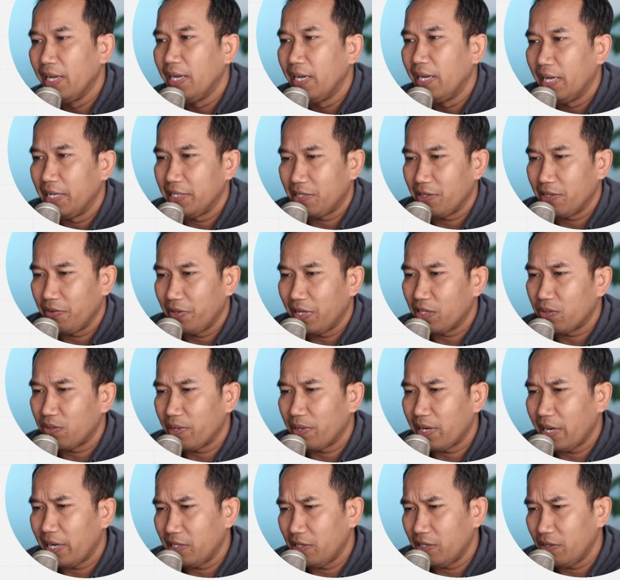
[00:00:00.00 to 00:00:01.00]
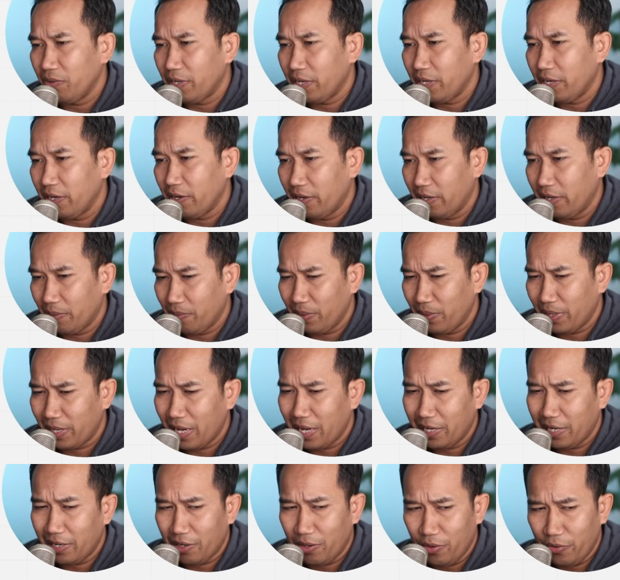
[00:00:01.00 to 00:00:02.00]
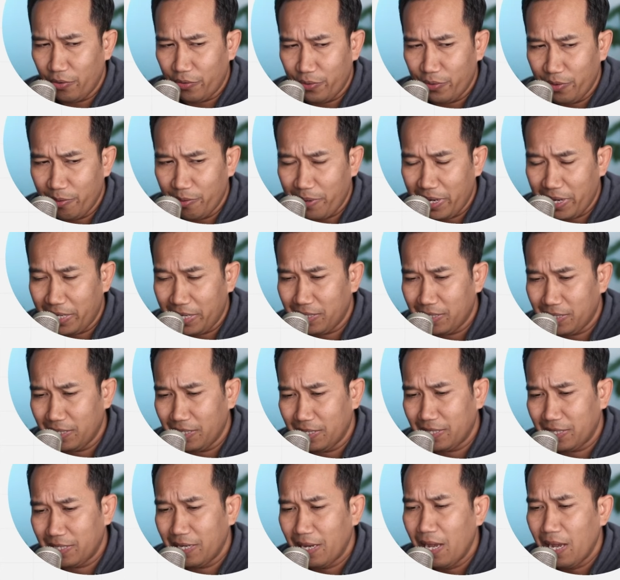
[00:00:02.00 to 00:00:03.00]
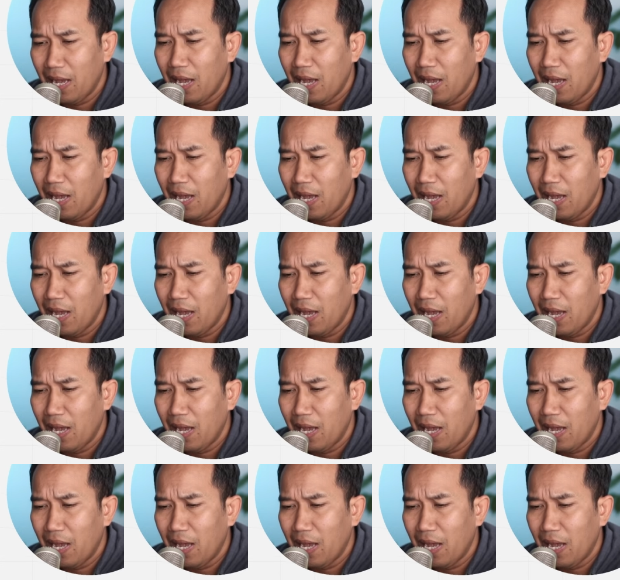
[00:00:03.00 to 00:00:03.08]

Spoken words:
And so that's what I do here, and we kind of go through the paces.